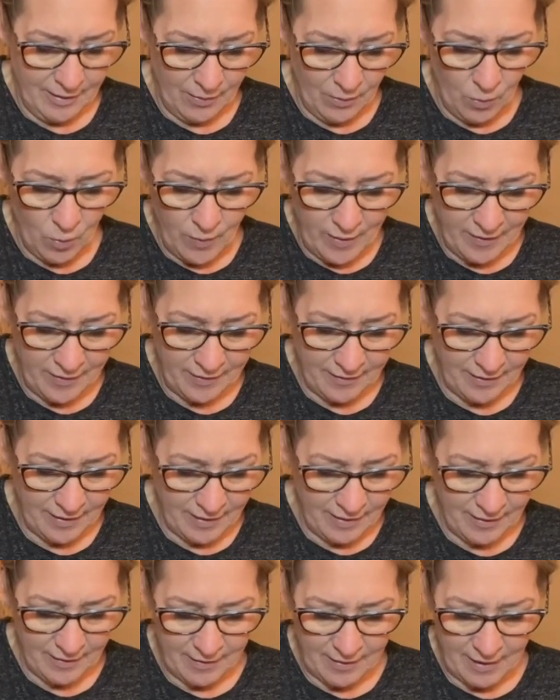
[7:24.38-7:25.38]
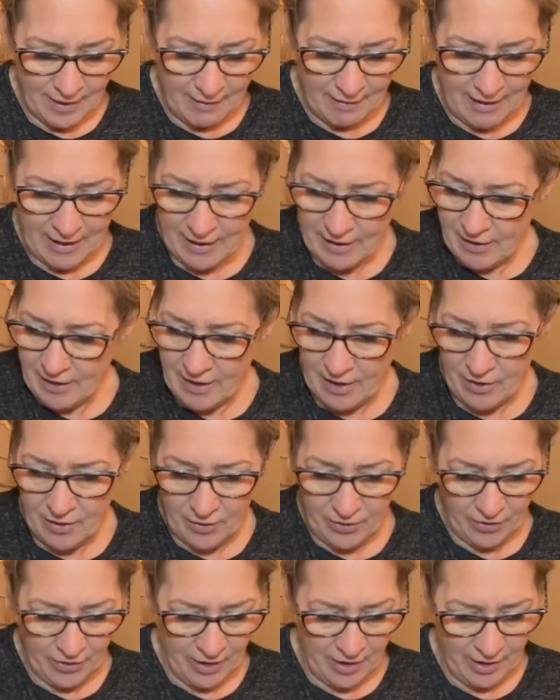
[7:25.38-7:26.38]
whisk that I like to
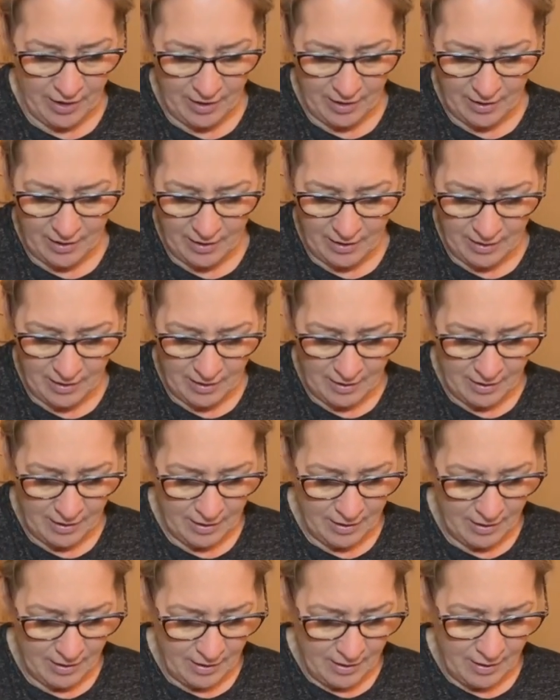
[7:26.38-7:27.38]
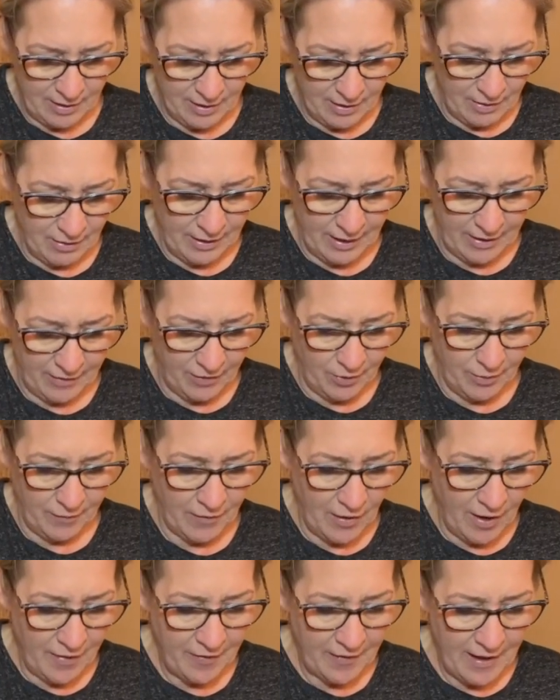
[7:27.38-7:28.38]
use. Okay, so we've
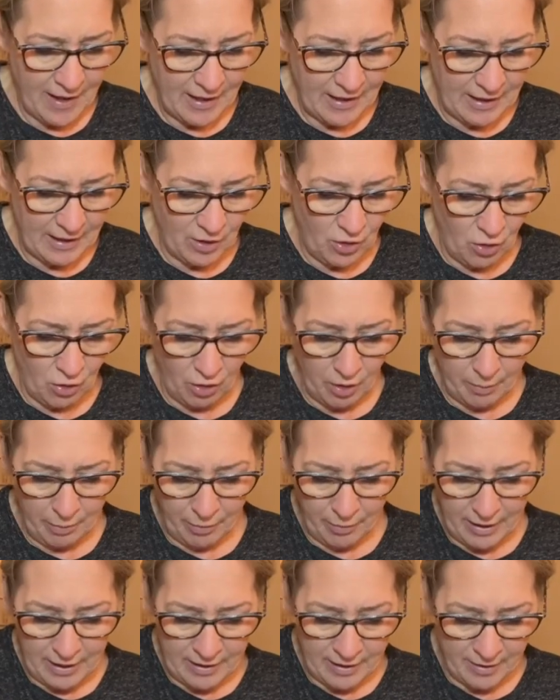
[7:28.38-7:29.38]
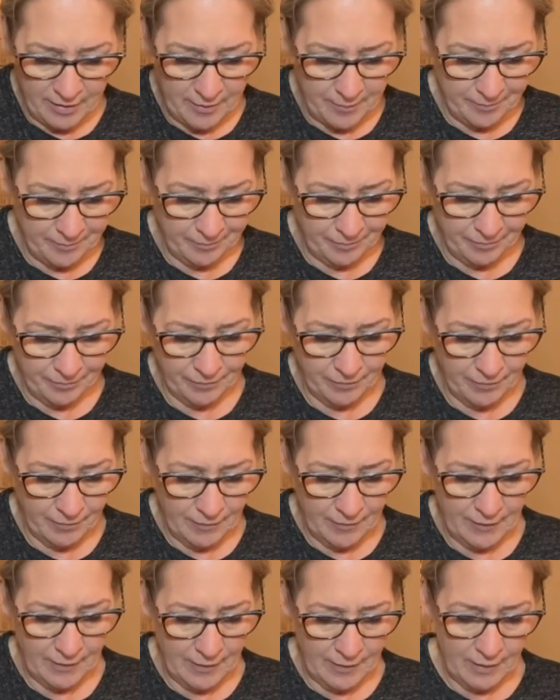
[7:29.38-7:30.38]
got that incorporated.
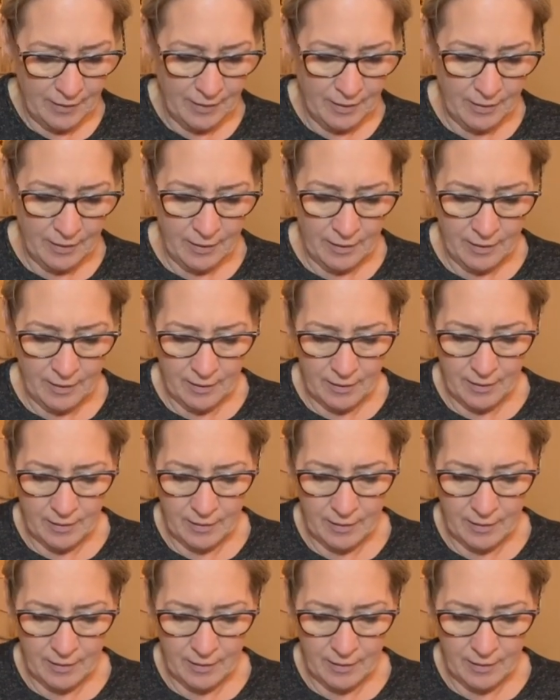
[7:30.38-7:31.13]
Put